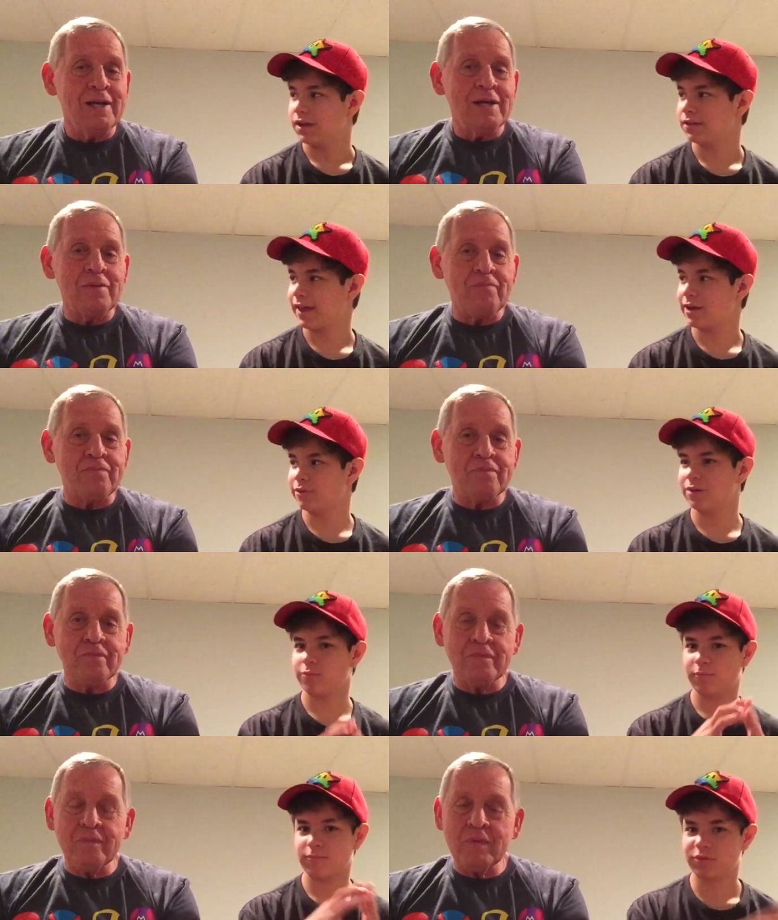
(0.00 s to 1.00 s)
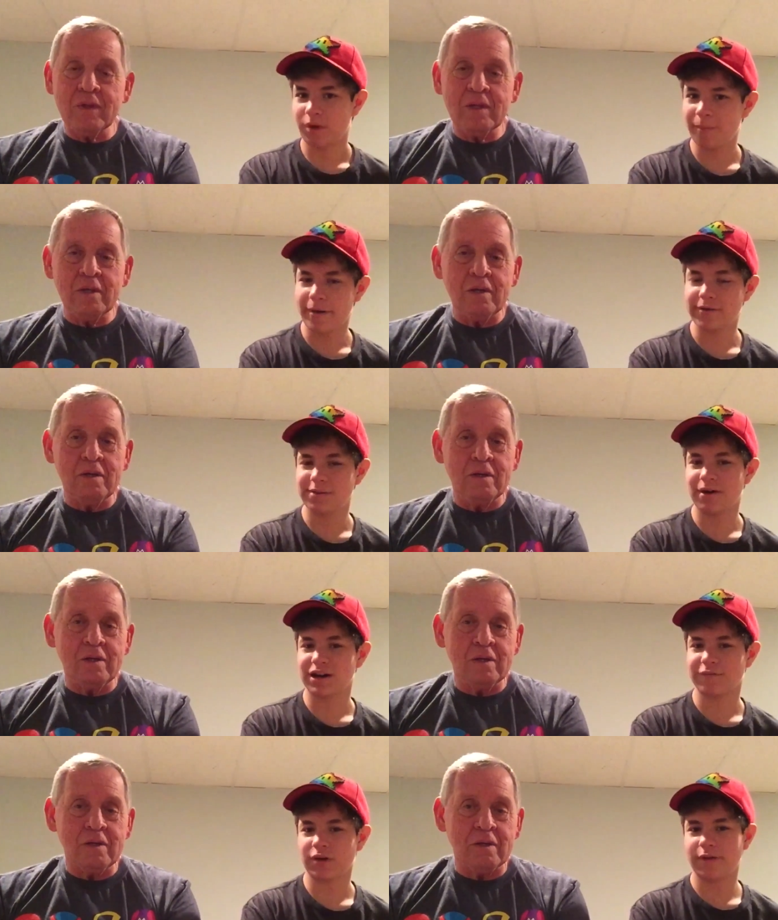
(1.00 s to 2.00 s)
Speaker 1: is like when a small
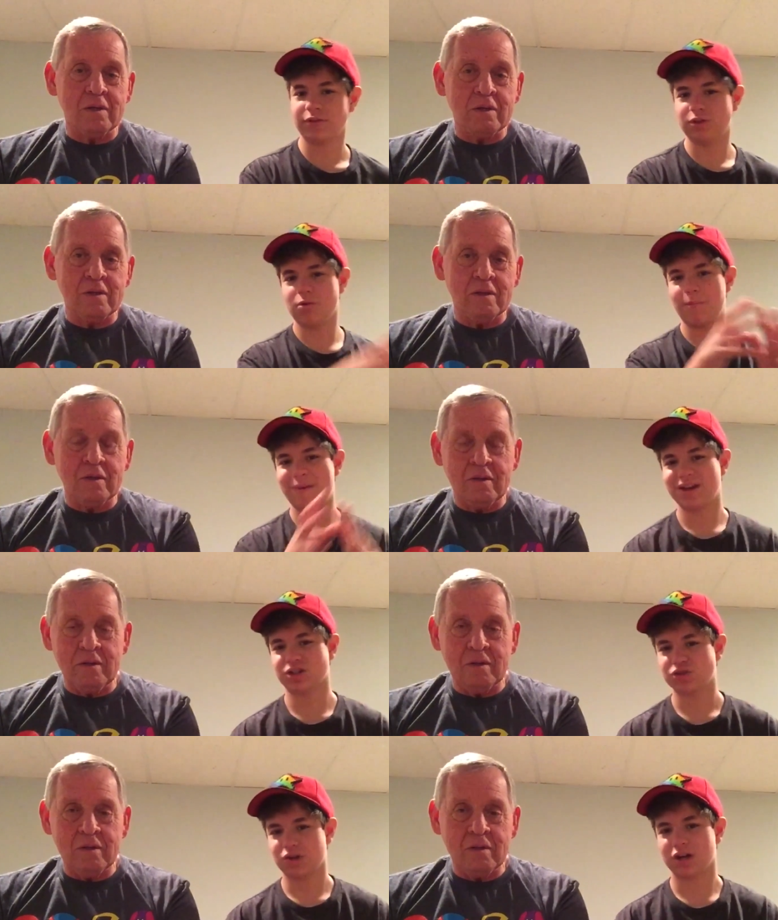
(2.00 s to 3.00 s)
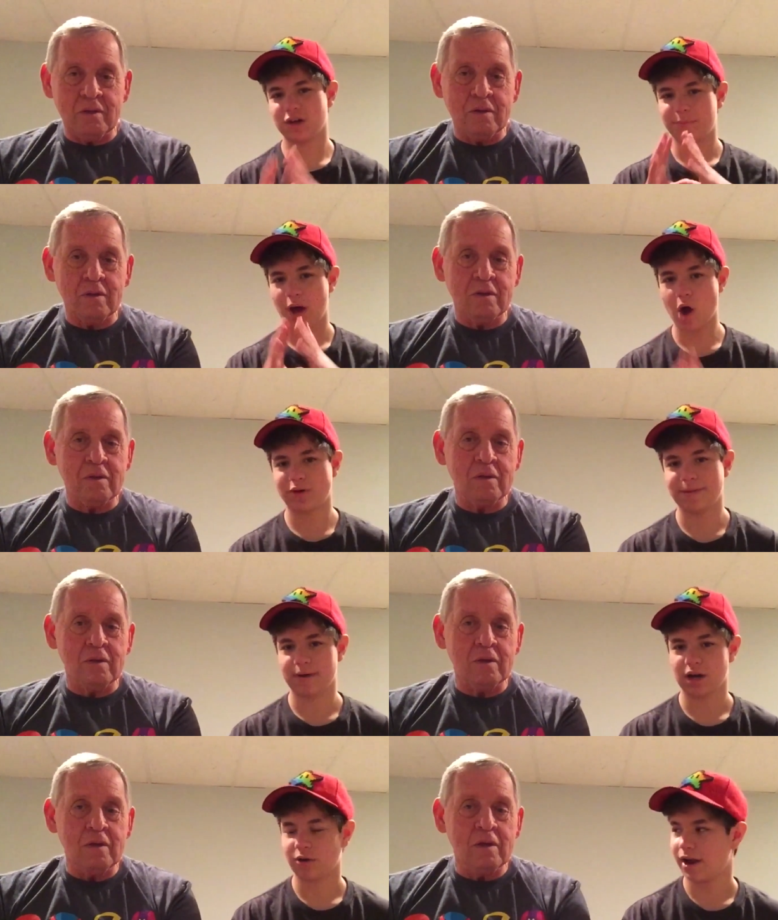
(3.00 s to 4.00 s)
Pokemon evolves into a bigger, stronger
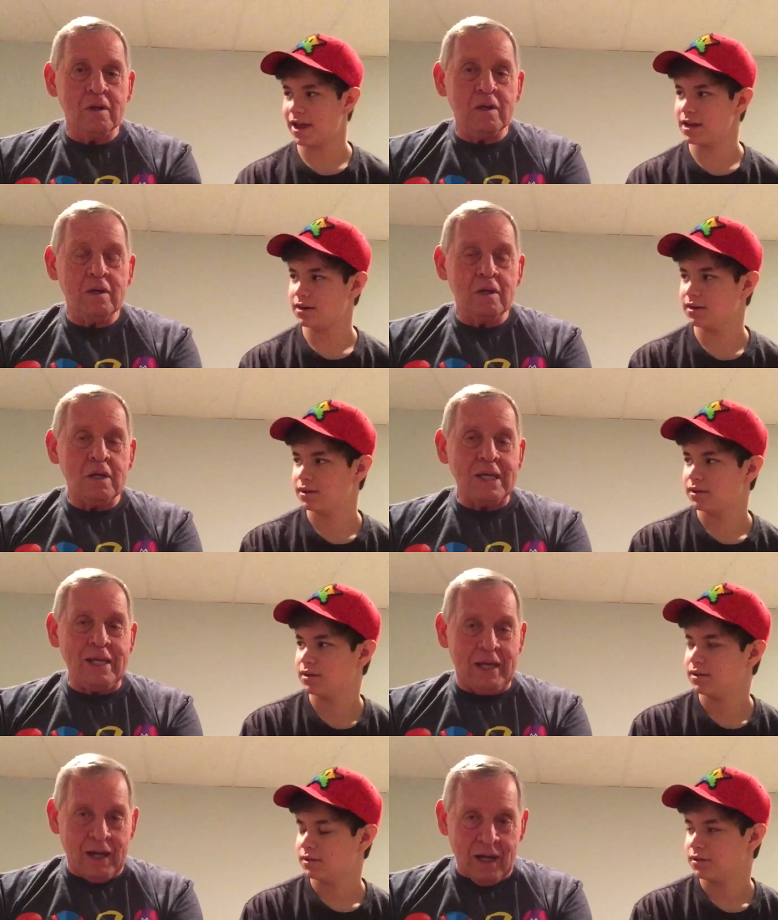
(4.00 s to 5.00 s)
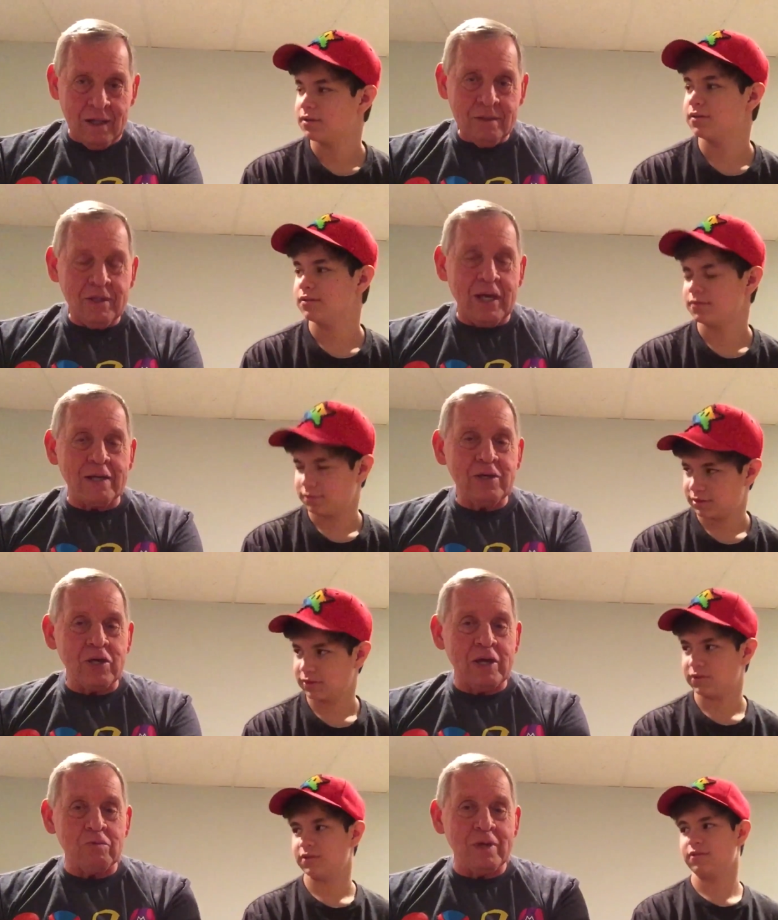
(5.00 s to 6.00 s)
Pokemon, right? Yeah,
Speaker 2: yeah, you
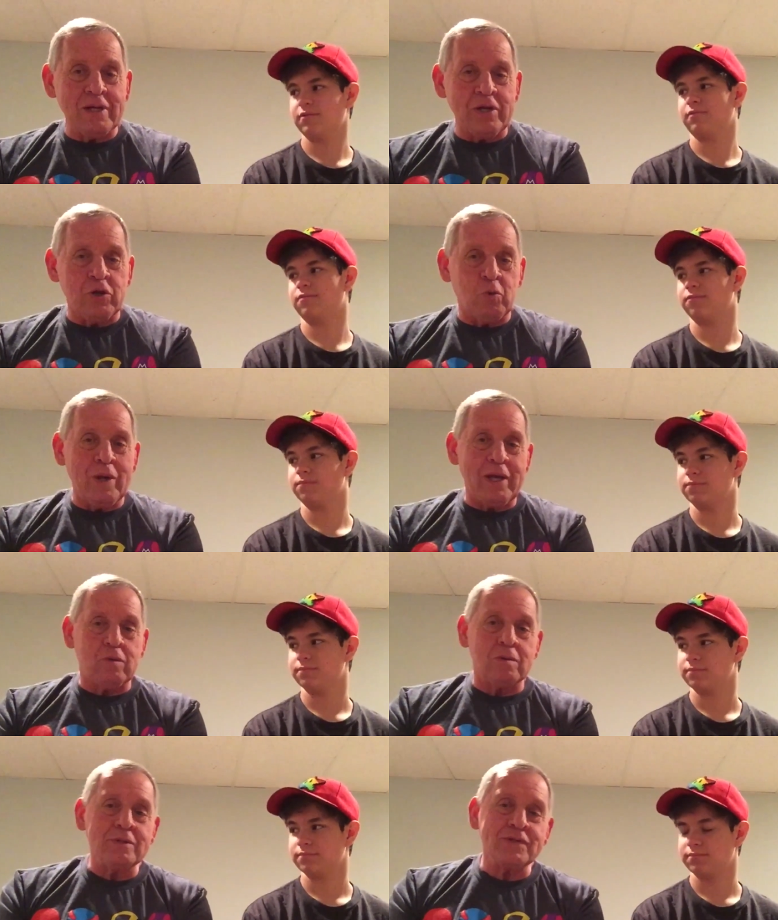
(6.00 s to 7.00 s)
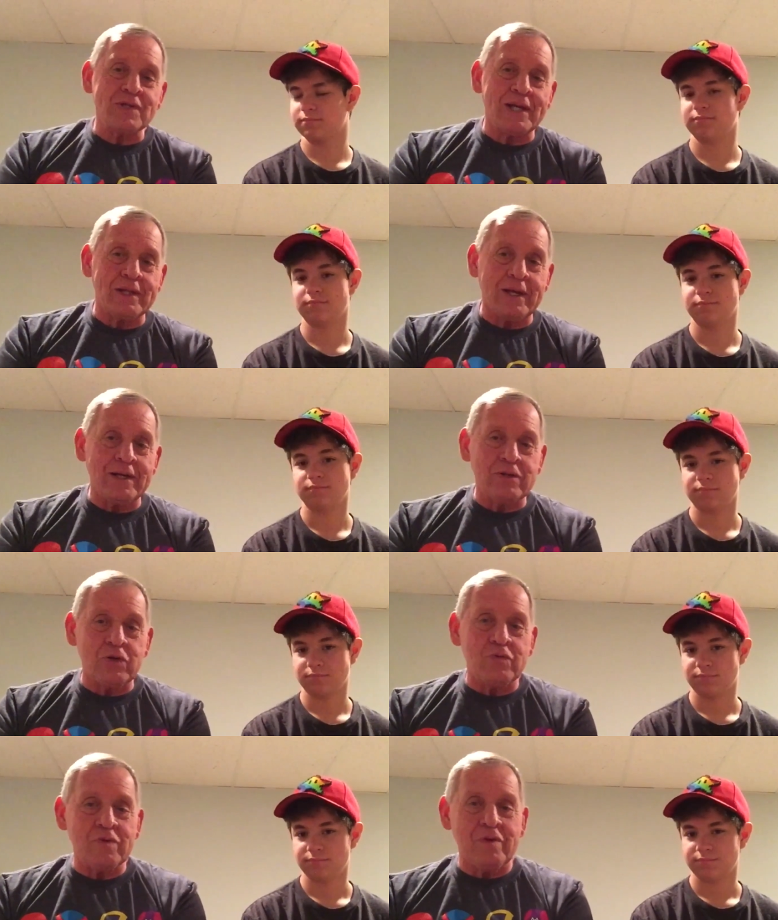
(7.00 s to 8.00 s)
get rid of your weak ones and and
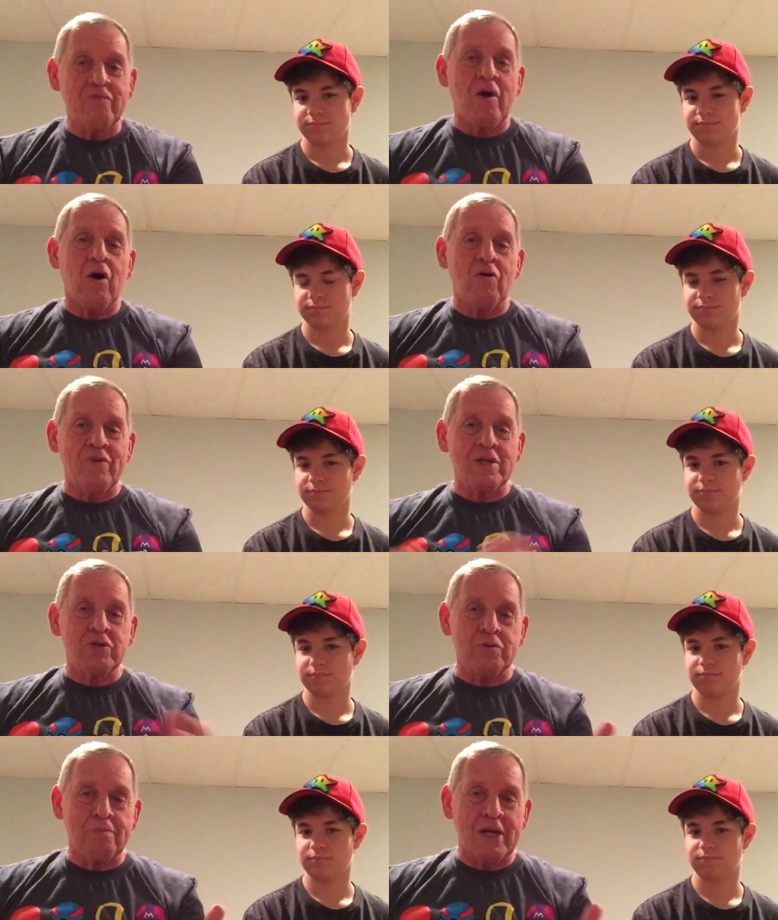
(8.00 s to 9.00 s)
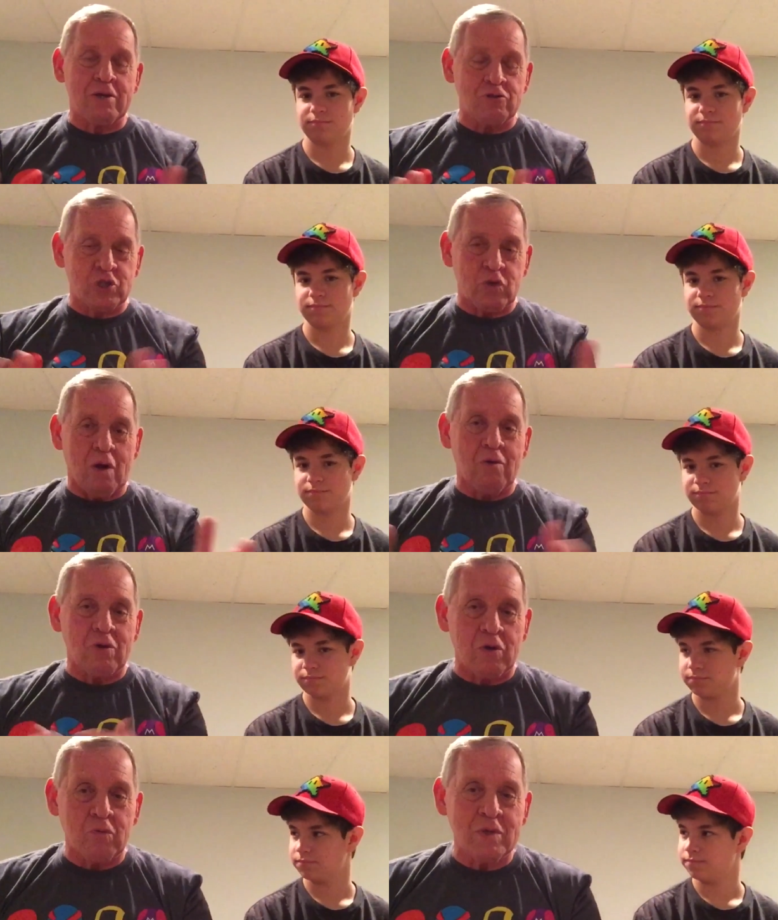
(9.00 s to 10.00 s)
you evolve into bigger,
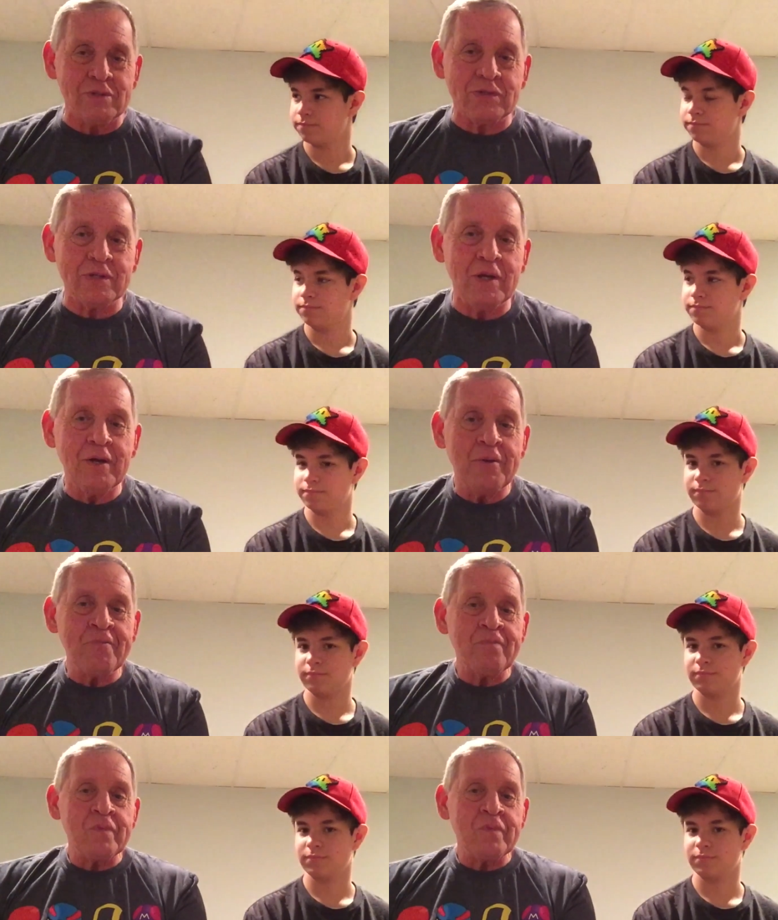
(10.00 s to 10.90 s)
stronger ones. Mm-hmm.